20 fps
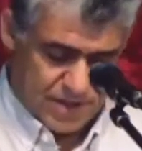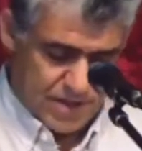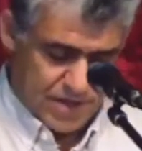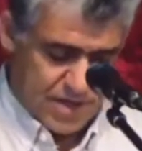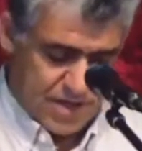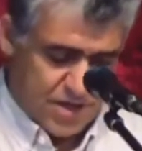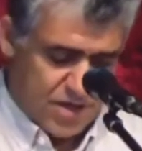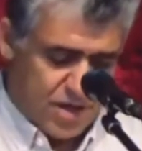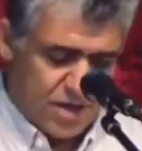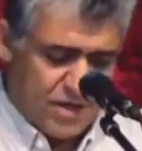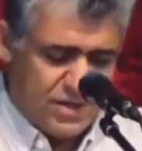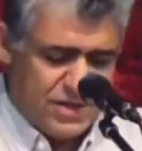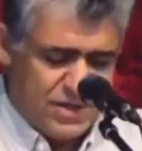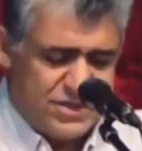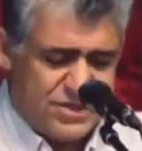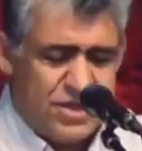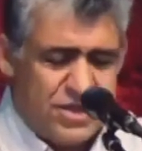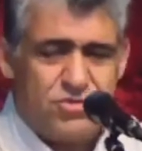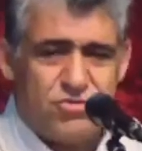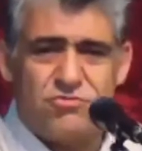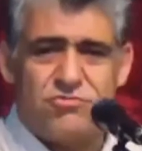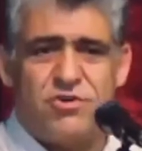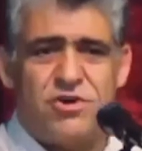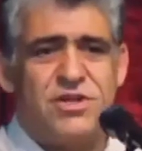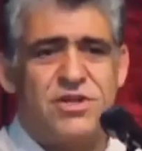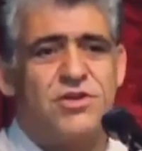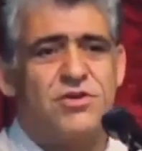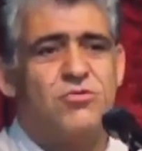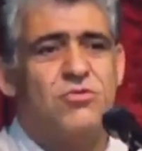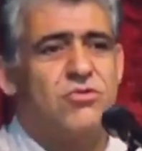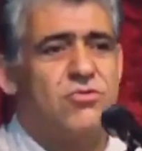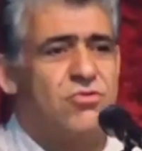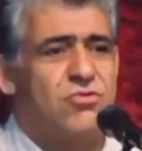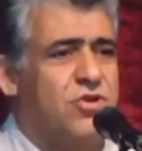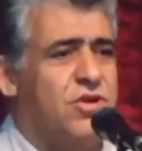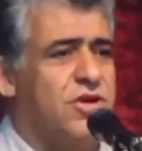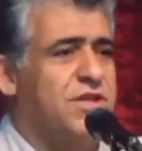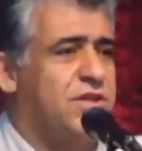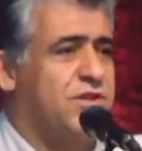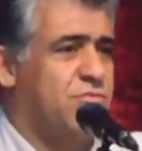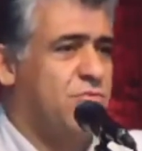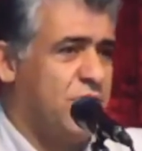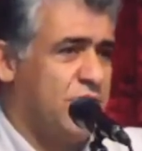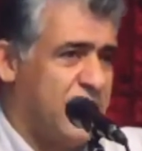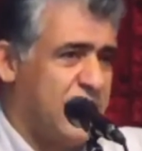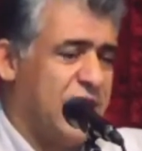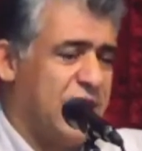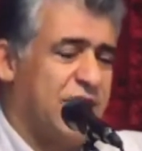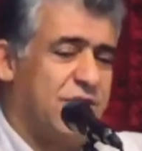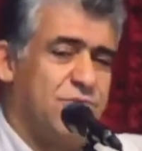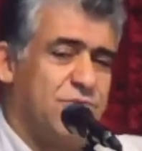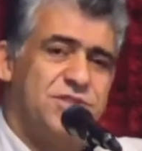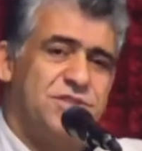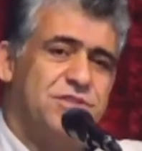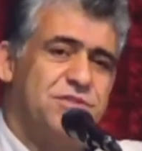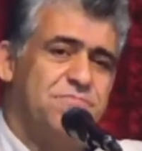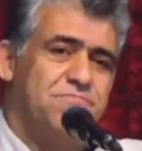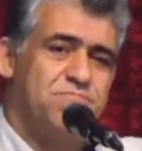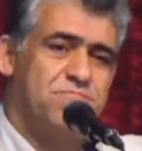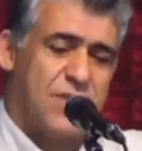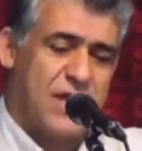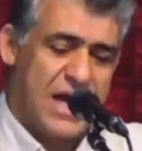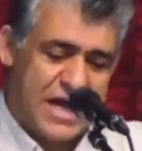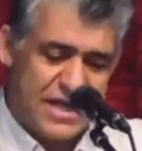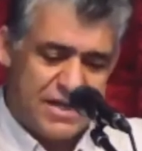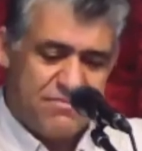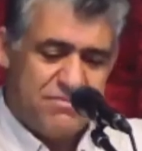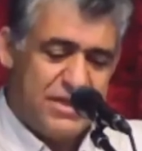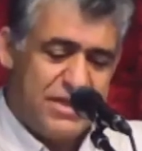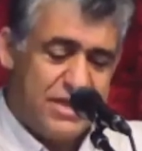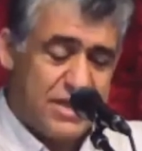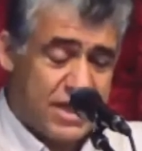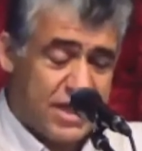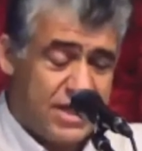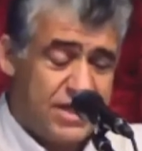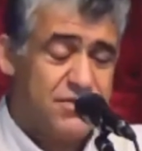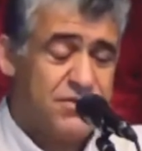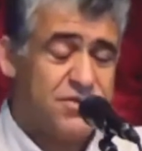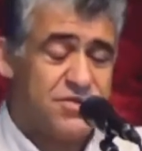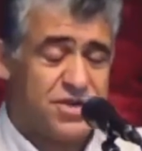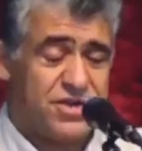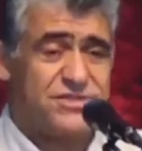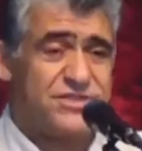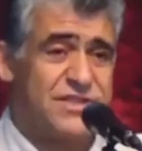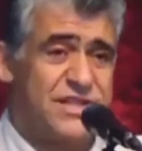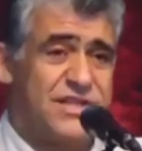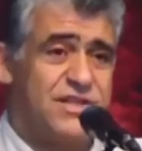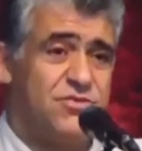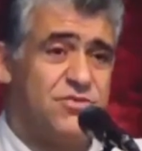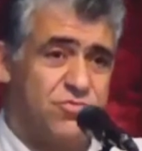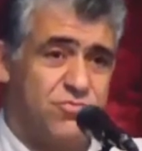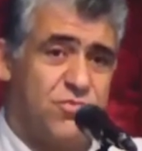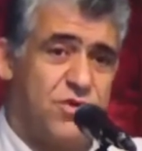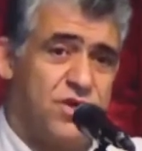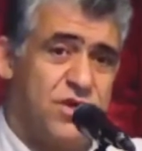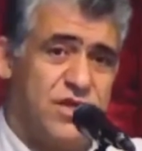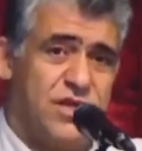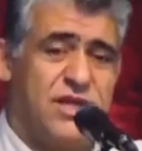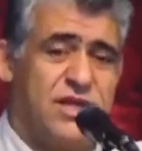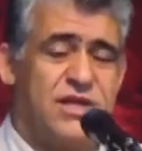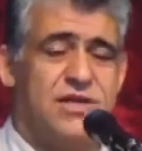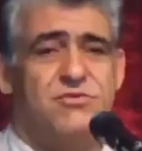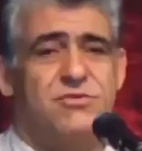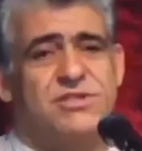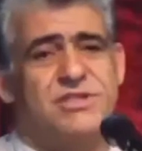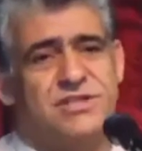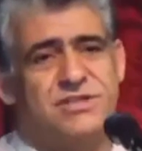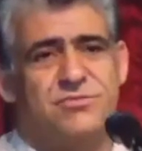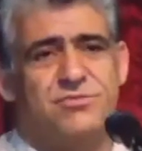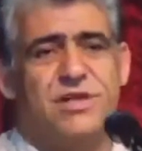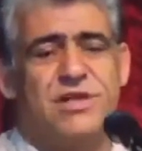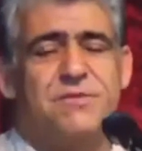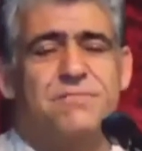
I decided to find a good Quran in my language, Arabic, and translate to my language as well.